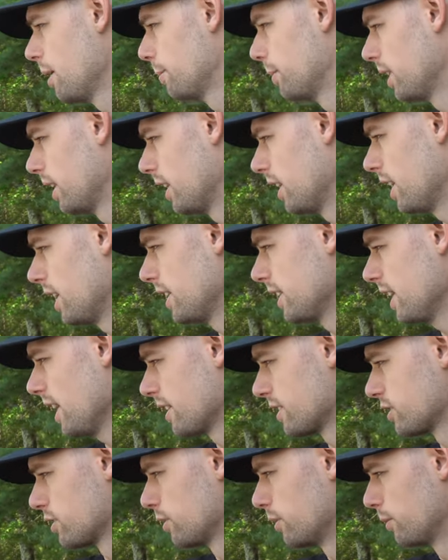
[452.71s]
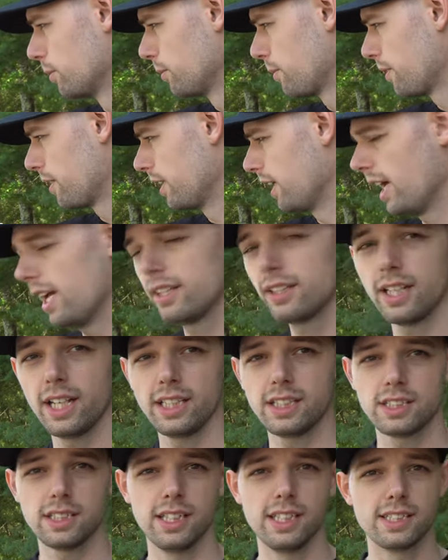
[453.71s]
But uh, yeah, so the
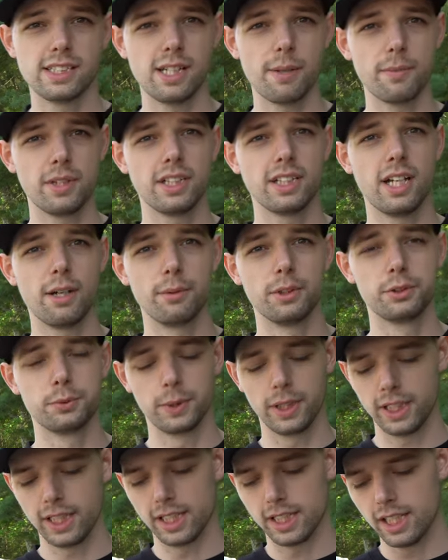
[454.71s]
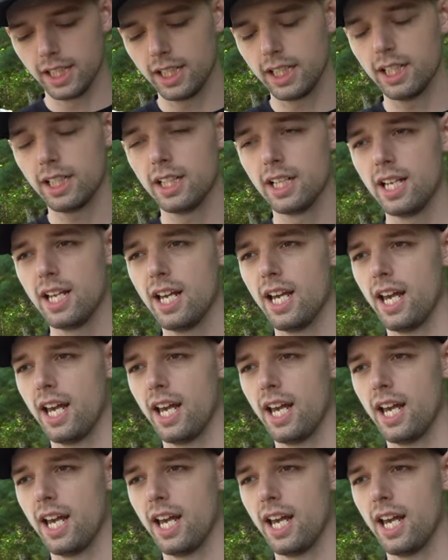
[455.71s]
headlights is something that was really needed